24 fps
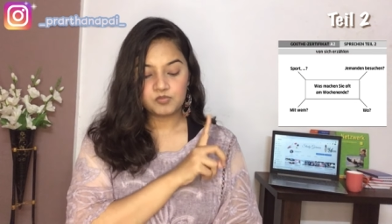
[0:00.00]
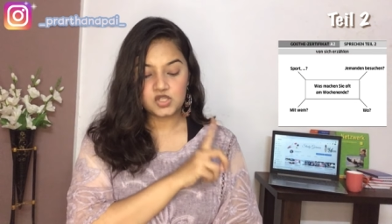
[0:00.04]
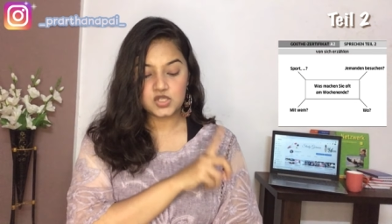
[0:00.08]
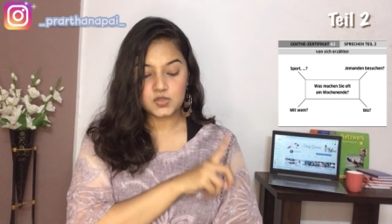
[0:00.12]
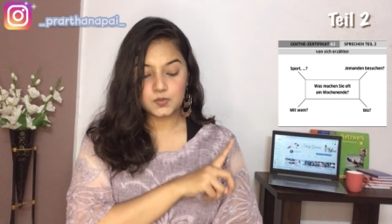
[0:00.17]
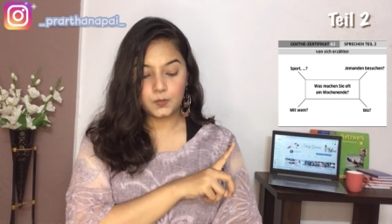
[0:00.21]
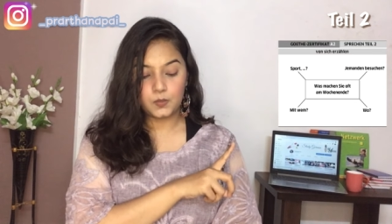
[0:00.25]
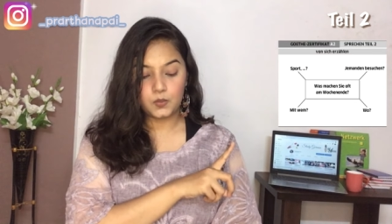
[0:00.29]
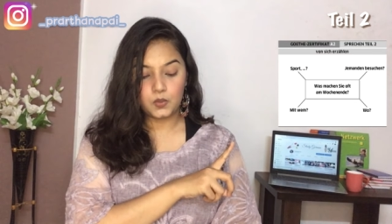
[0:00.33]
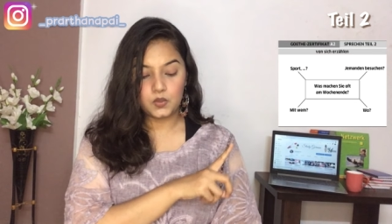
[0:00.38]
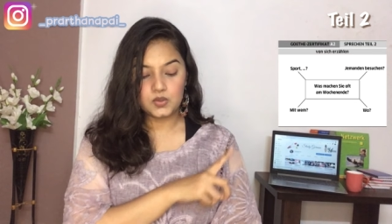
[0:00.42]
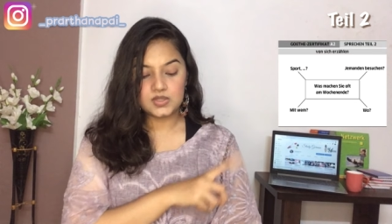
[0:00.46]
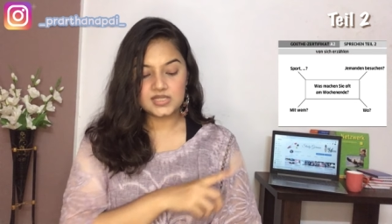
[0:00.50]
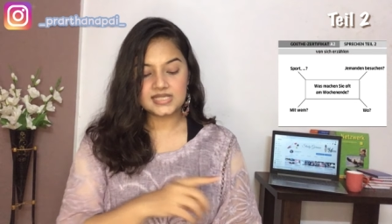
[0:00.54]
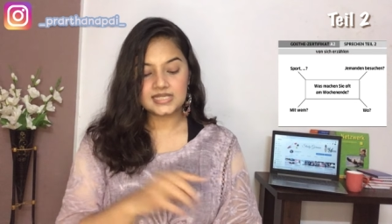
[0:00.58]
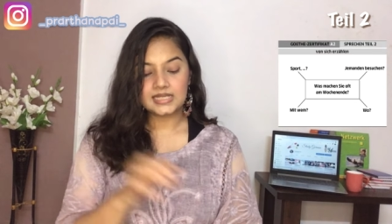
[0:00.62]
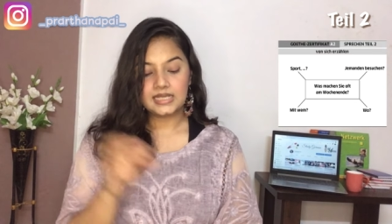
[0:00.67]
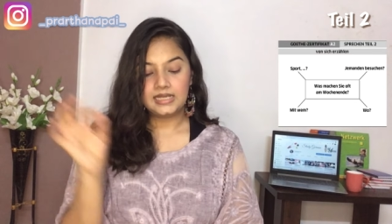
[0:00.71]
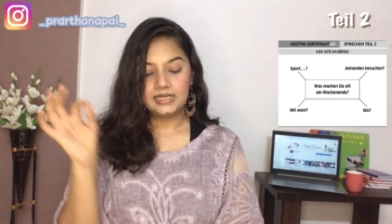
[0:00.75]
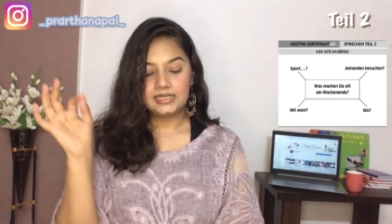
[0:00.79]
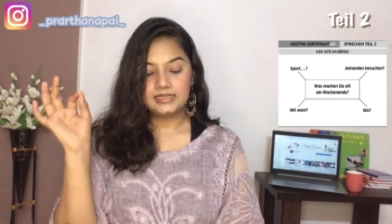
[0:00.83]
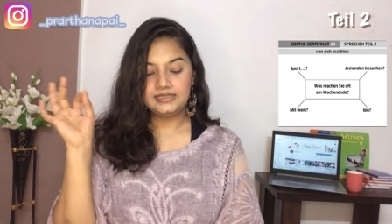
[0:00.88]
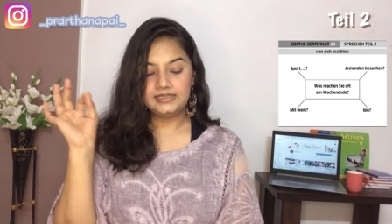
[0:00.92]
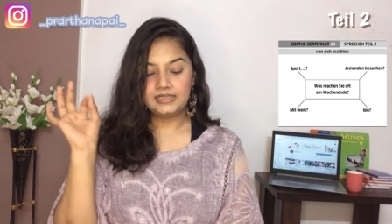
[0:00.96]
sports
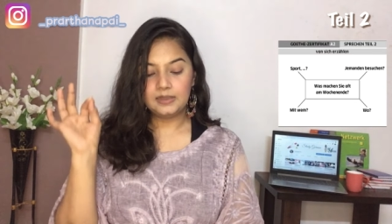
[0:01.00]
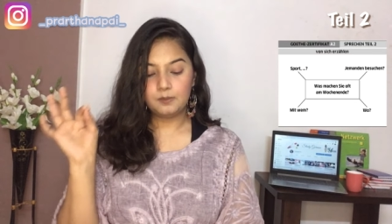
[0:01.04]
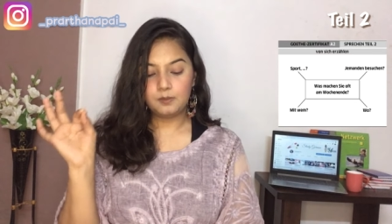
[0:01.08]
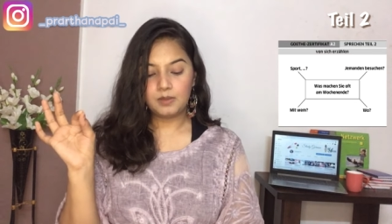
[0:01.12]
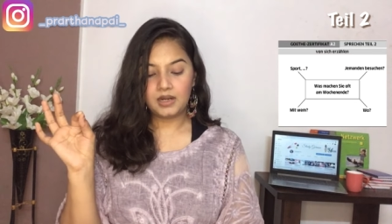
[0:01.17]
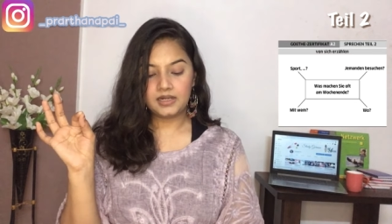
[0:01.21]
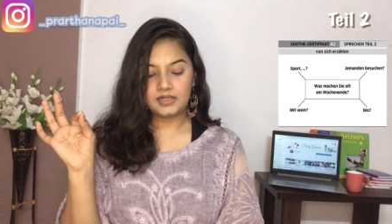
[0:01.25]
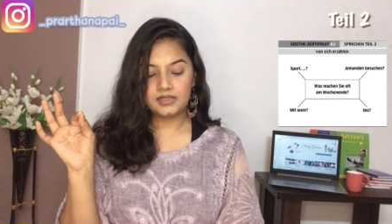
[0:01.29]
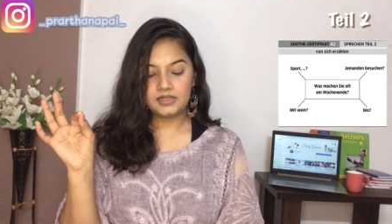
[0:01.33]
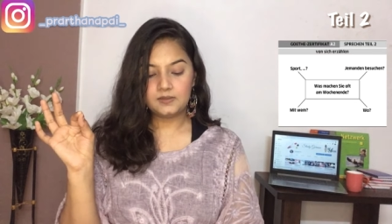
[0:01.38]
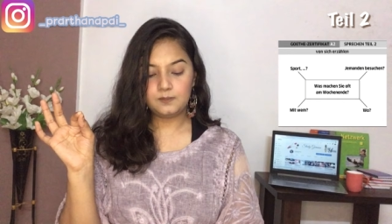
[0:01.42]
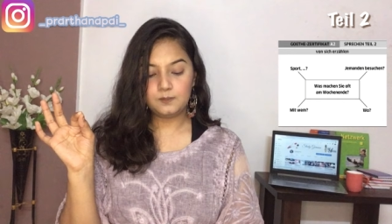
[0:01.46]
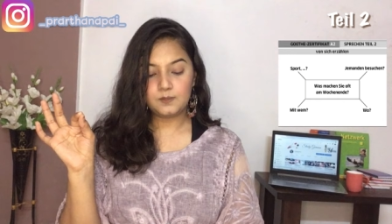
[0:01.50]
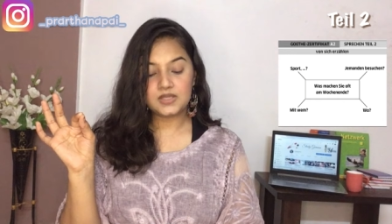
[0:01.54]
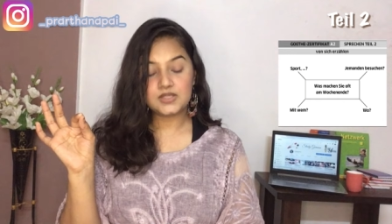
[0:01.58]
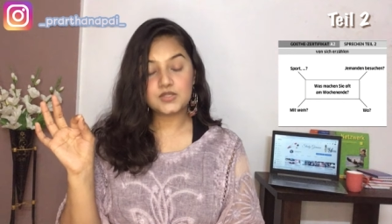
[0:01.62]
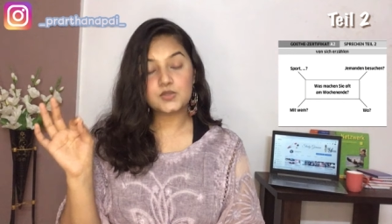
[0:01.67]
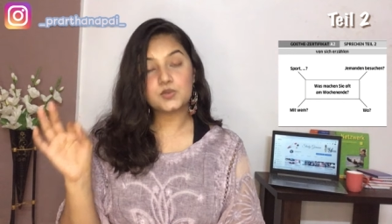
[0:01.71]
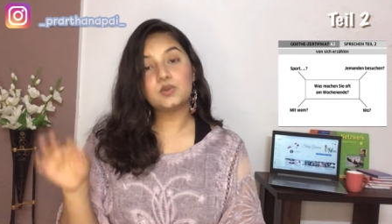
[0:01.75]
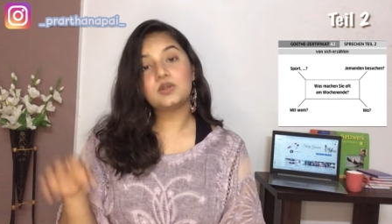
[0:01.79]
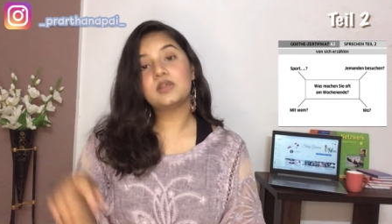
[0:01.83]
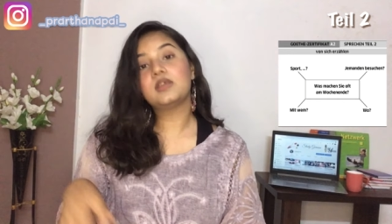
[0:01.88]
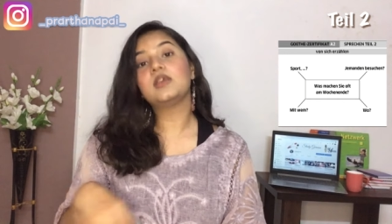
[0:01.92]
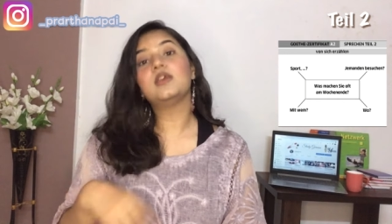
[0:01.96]
jemanden
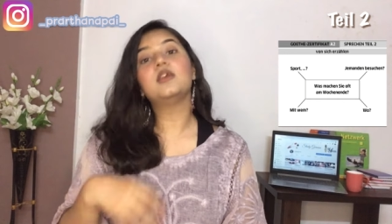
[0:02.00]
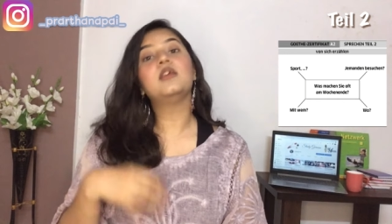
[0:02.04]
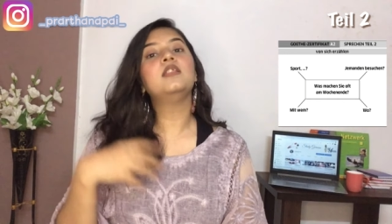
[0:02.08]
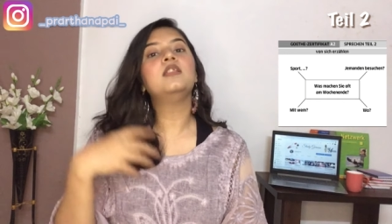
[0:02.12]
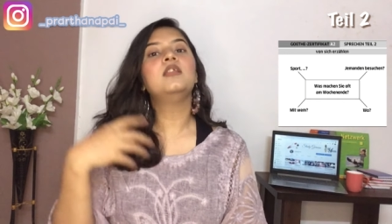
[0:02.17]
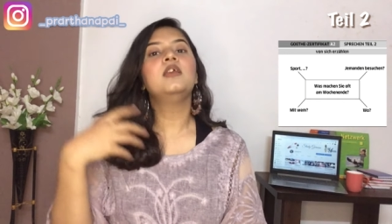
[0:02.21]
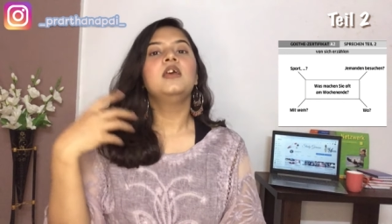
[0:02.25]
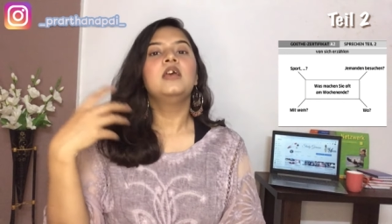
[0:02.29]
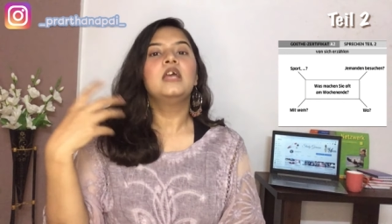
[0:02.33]
besuchen